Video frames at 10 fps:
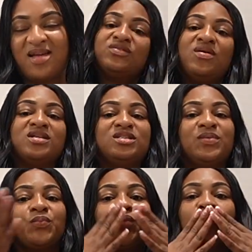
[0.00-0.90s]

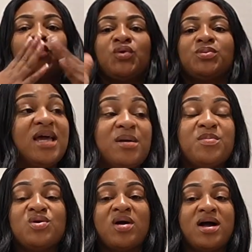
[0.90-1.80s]
watching,
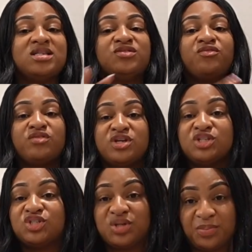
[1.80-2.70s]
Temu has free
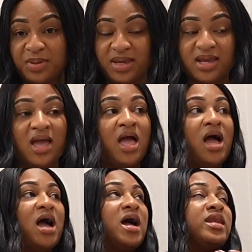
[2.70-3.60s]
shipping
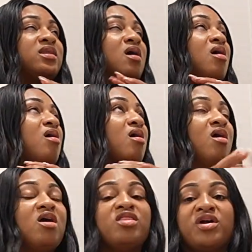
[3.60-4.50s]
and
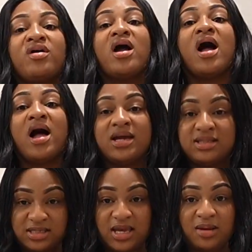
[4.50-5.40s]
all their
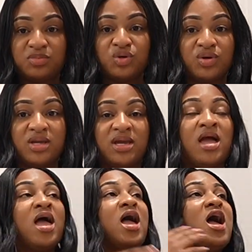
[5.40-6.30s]
items, okay,
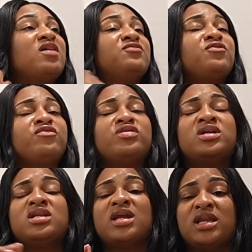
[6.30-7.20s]
and free
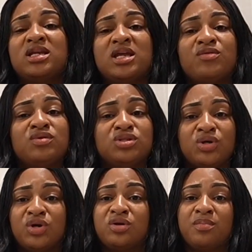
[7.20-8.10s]
90-day
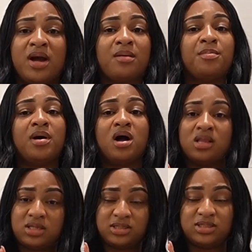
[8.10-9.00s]
return back
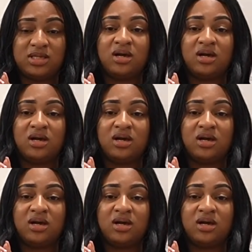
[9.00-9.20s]
policy.